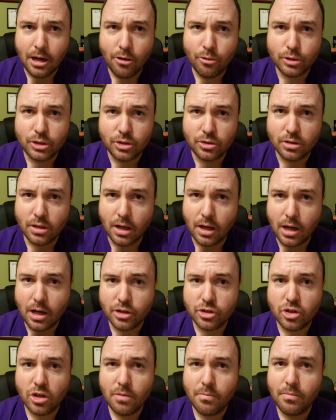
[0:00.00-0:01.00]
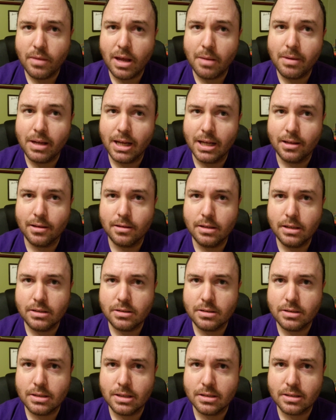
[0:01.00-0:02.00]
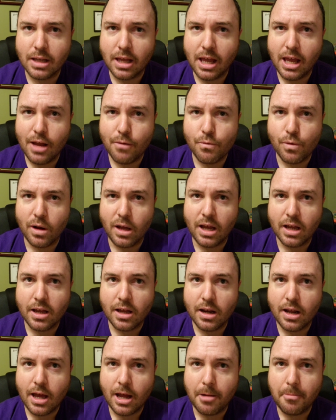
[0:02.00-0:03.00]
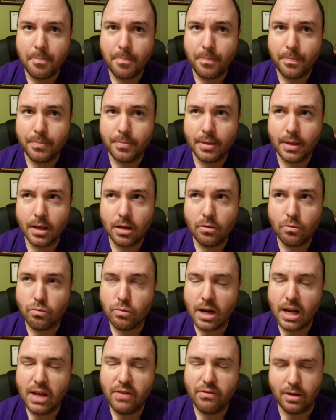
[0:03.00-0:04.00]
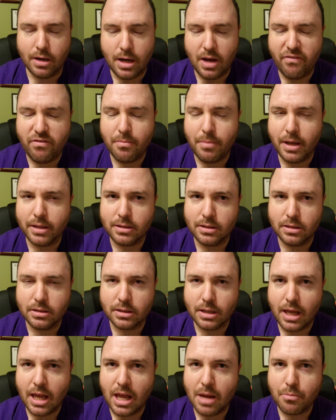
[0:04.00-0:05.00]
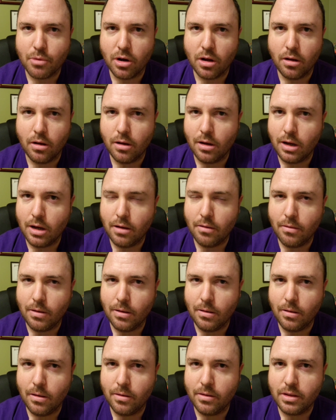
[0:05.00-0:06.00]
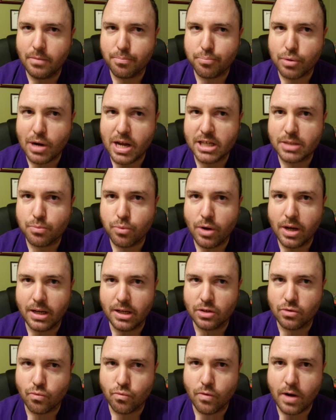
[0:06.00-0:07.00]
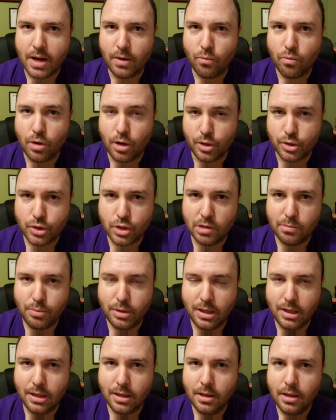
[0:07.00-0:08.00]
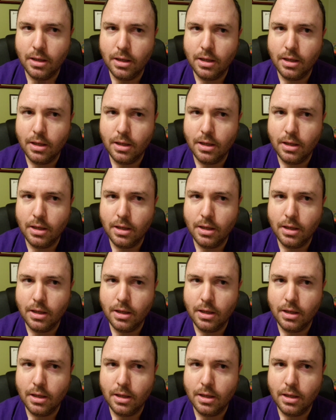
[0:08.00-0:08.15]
which is awesome. I mean, this camera, I cannot rave enough about this camera. The price point is right where it should be,